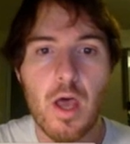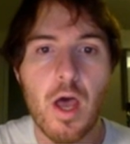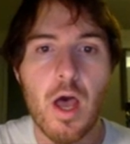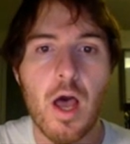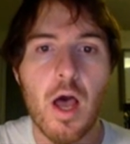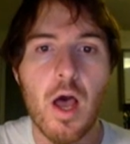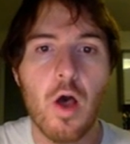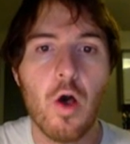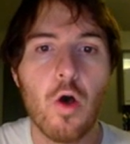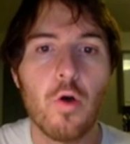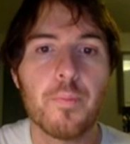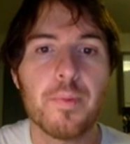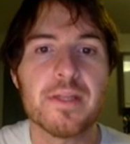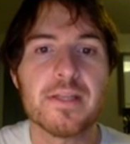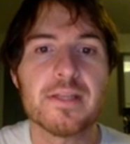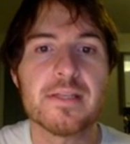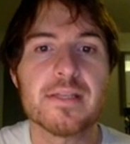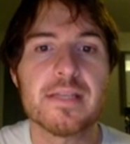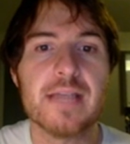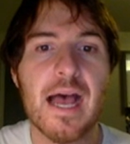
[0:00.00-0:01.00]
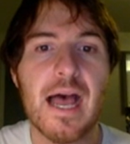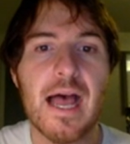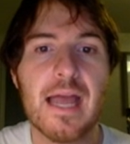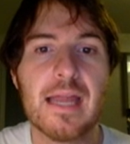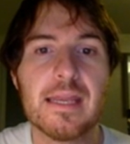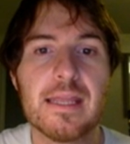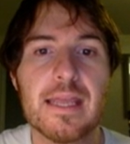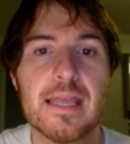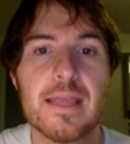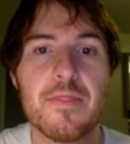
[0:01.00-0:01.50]
Open
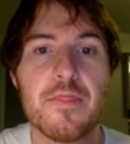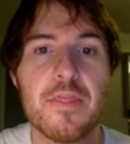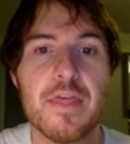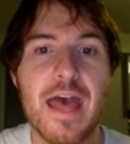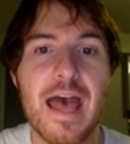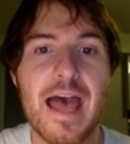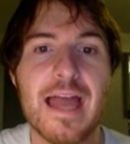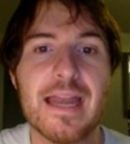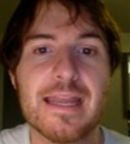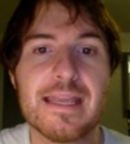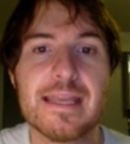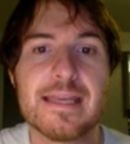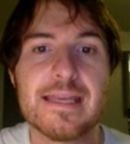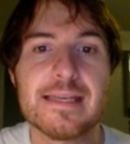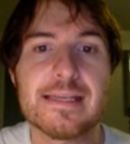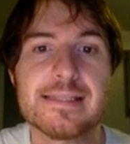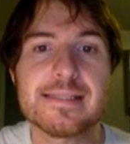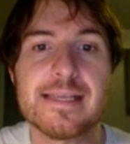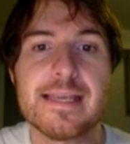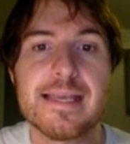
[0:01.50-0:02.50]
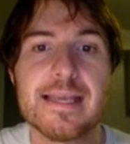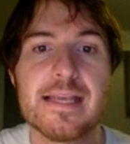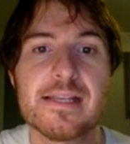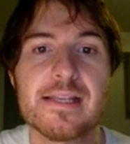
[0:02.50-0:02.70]
dot, and that is